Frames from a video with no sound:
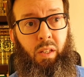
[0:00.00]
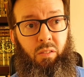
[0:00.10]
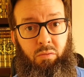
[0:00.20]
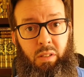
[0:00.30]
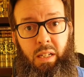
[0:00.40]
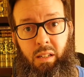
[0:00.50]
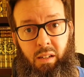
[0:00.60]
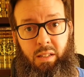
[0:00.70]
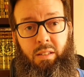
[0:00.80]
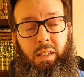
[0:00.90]

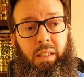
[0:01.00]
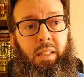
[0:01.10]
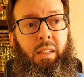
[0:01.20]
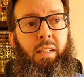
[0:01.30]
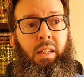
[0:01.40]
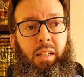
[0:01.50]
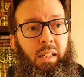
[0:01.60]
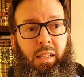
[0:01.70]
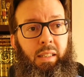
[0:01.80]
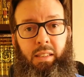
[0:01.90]
realizing,
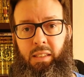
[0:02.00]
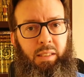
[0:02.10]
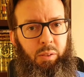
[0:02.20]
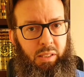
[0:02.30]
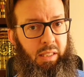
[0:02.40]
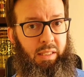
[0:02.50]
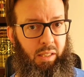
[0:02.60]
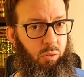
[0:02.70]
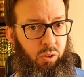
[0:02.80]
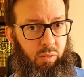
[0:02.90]
because he's an
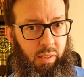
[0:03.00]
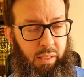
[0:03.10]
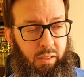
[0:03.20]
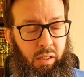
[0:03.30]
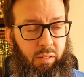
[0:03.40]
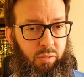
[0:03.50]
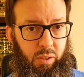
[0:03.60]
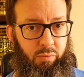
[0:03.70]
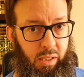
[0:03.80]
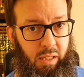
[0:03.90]
ultra runner, after
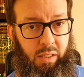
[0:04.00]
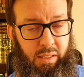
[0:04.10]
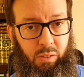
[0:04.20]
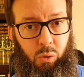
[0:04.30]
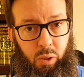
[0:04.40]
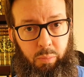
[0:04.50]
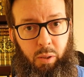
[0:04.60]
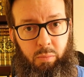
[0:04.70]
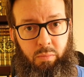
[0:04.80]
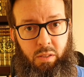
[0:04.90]
realizing all of the
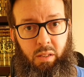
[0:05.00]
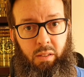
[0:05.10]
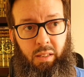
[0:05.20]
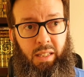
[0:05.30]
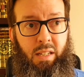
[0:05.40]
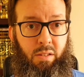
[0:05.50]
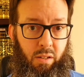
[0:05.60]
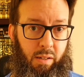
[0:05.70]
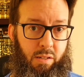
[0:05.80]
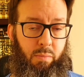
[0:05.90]
problems that his
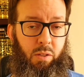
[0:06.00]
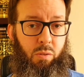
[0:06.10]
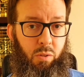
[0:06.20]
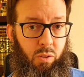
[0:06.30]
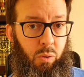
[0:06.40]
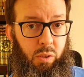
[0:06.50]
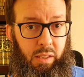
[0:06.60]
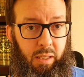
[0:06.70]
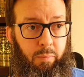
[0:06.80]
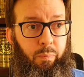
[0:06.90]
psoas muscle was causing
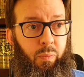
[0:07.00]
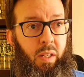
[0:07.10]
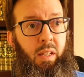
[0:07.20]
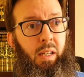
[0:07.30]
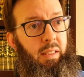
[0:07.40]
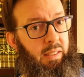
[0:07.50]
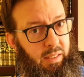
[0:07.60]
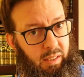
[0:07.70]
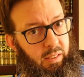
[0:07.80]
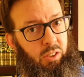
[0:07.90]
him, and he
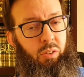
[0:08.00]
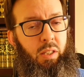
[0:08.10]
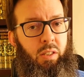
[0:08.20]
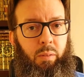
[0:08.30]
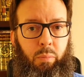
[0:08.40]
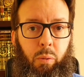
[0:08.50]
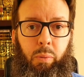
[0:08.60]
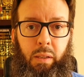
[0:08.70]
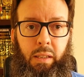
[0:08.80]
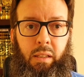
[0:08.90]
started stretching
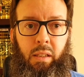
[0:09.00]
properly,